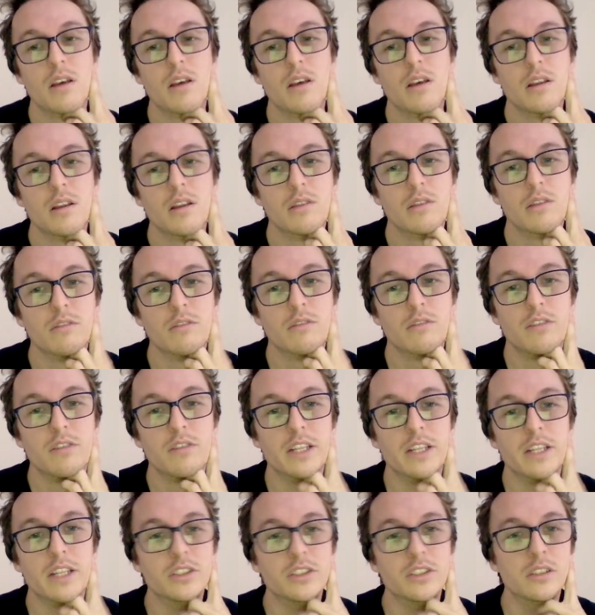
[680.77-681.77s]
the
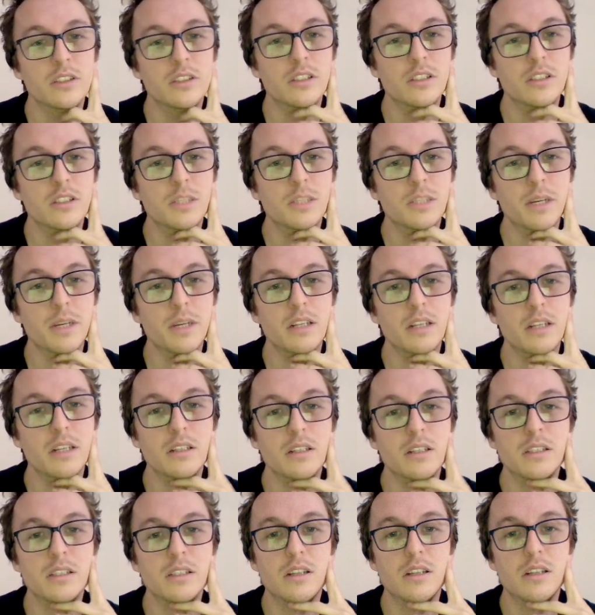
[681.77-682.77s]
reflections and specular
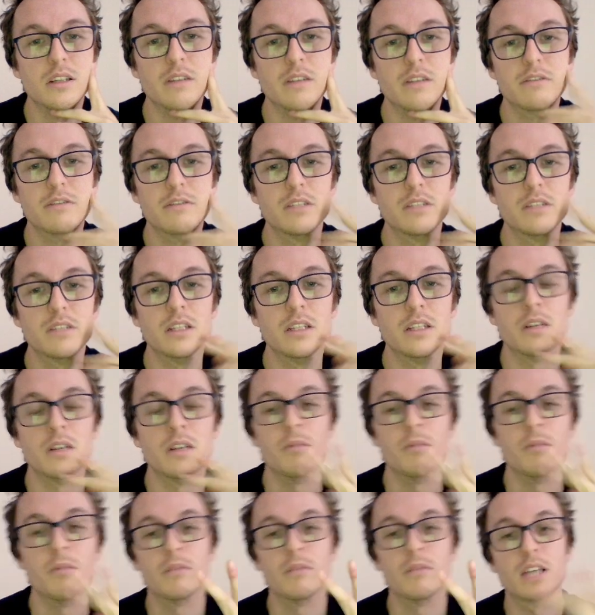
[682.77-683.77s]
stuff can
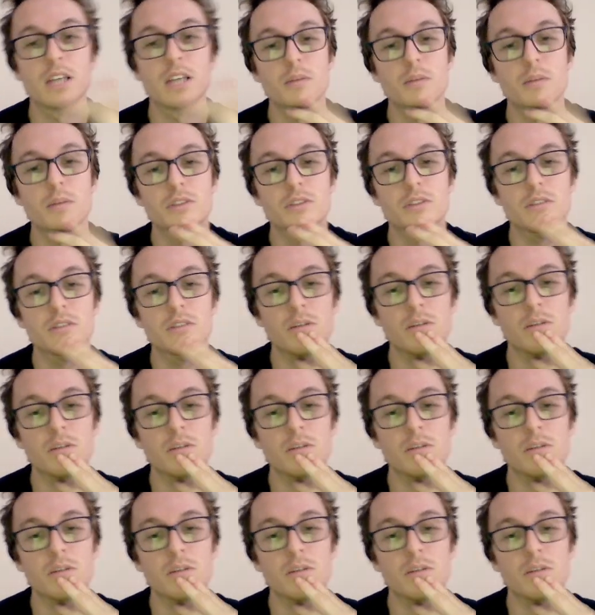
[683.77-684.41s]
capture